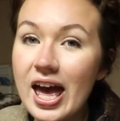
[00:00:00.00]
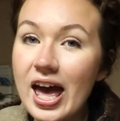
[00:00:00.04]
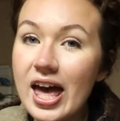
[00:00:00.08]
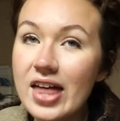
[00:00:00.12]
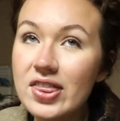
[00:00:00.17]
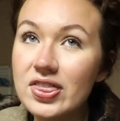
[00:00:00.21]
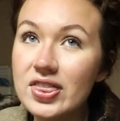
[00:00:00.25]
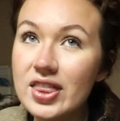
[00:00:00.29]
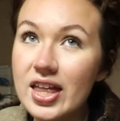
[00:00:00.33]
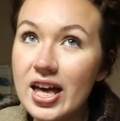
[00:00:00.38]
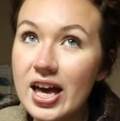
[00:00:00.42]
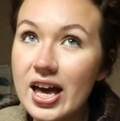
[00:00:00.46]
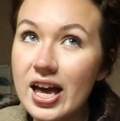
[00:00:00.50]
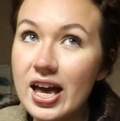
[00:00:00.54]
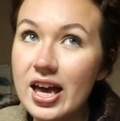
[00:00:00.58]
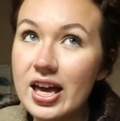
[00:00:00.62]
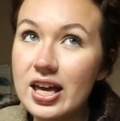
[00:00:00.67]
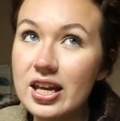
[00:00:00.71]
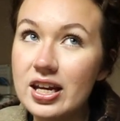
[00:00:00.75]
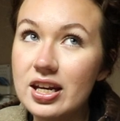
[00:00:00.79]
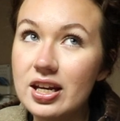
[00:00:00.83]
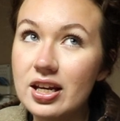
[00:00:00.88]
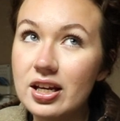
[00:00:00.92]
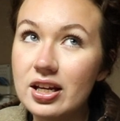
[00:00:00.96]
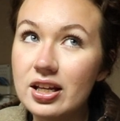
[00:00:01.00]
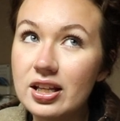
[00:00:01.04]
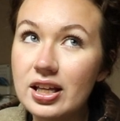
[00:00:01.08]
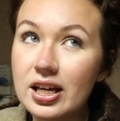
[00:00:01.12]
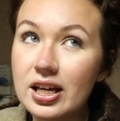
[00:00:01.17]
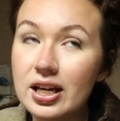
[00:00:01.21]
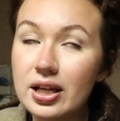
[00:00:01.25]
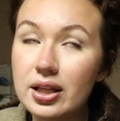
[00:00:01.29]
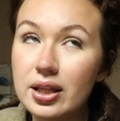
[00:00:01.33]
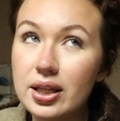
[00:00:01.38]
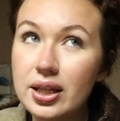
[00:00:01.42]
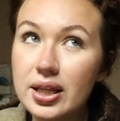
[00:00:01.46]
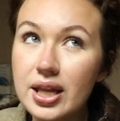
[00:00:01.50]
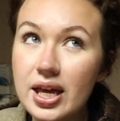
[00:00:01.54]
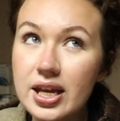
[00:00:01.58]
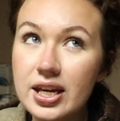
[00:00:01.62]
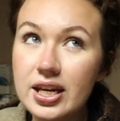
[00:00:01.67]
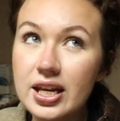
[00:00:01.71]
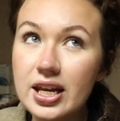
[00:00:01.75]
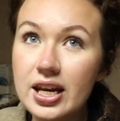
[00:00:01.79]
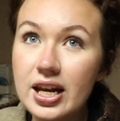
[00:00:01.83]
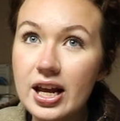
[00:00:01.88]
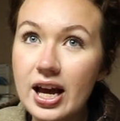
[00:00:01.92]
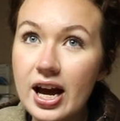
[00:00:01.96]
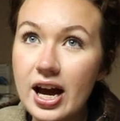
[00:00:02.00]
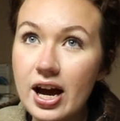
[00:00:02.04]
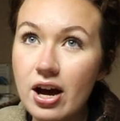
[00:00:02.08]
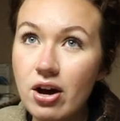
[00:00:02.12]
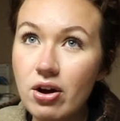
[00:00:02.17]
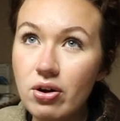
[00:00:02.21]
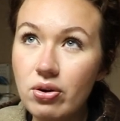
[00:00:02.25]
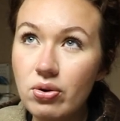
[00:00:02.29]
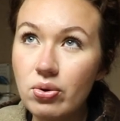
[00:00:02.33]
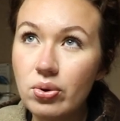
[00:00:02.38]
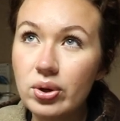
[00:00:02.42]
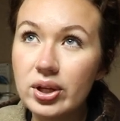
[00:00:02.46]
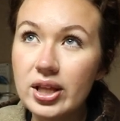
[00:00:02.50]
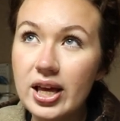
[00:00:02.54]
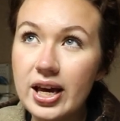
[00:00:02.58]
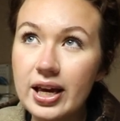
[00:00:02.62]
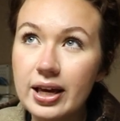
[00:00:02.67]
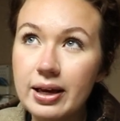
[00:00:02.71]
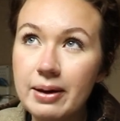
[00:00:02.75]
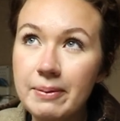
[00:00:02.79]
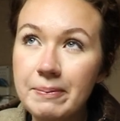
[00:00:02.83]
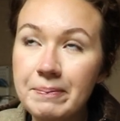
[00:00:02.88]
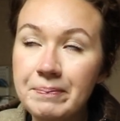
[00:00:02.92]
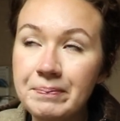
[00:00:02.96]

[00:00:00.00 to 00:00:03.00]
and then like send it out, or like